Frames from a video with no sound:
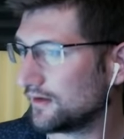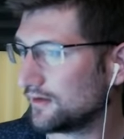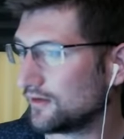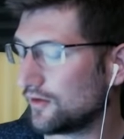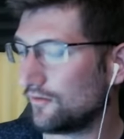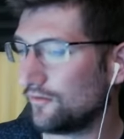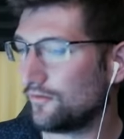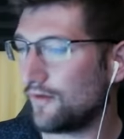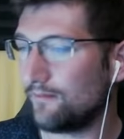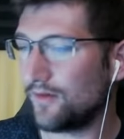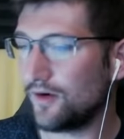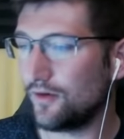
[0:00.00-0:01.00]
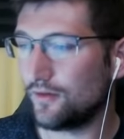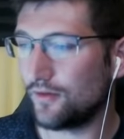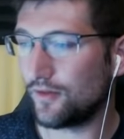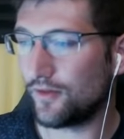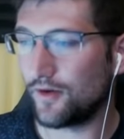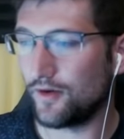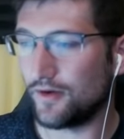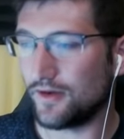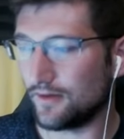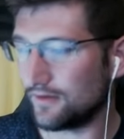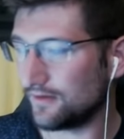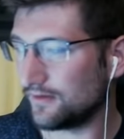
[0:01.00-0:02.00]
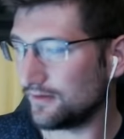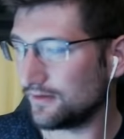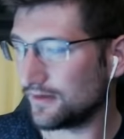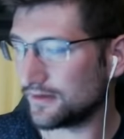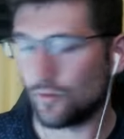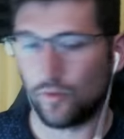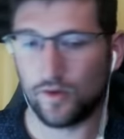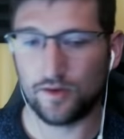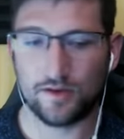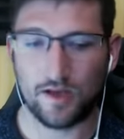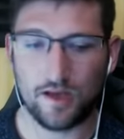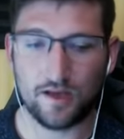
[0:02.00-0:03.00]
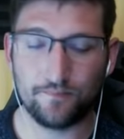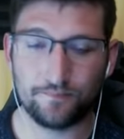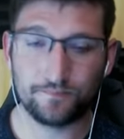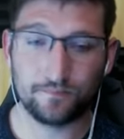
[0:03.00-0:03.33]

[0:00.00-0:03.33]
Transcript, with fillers: November 30th. It's a weird date.